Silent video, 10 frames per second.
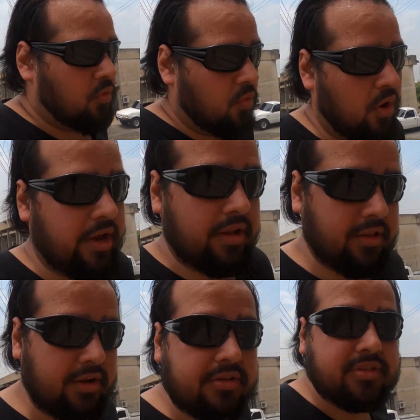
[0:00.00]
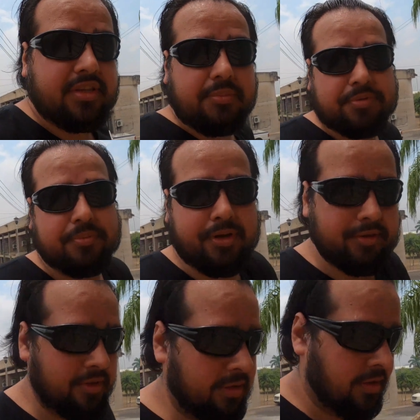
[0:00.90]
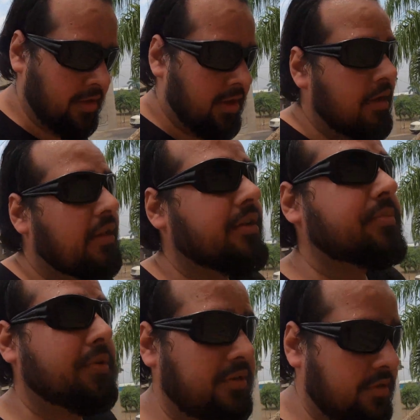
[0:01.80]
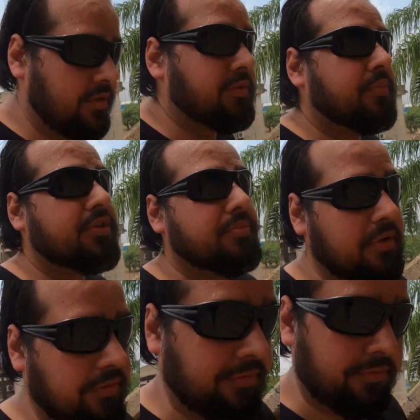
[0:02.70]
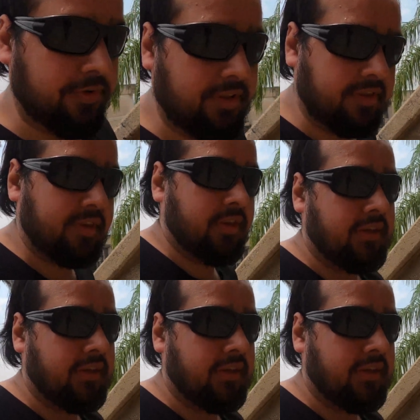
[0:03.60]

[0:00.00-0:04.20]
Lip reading: quite a lot of steps, man. These ministers must be fit.